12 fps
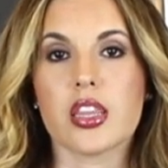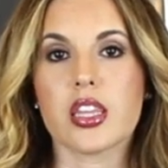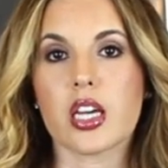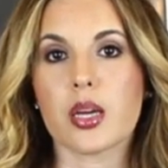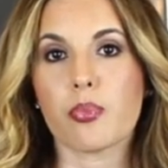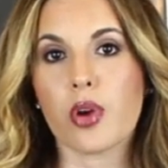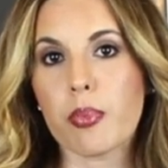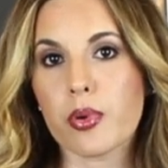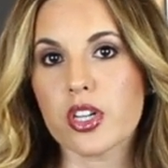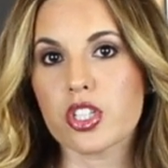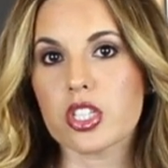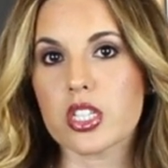The
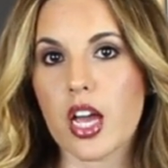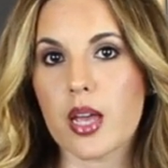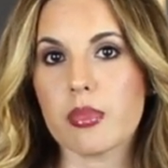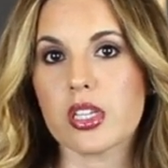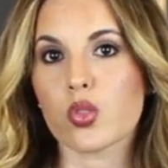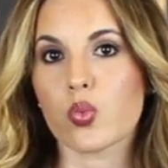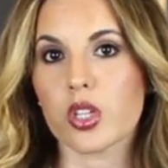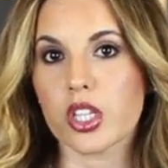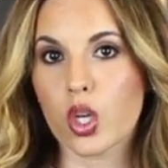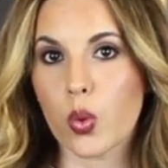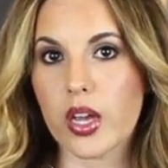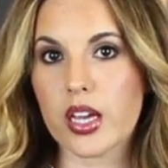preparation time is
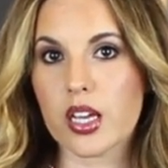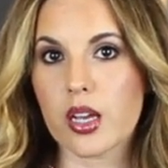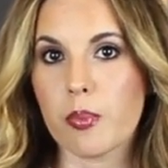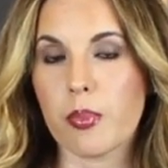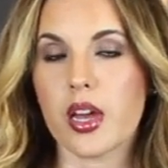really quick,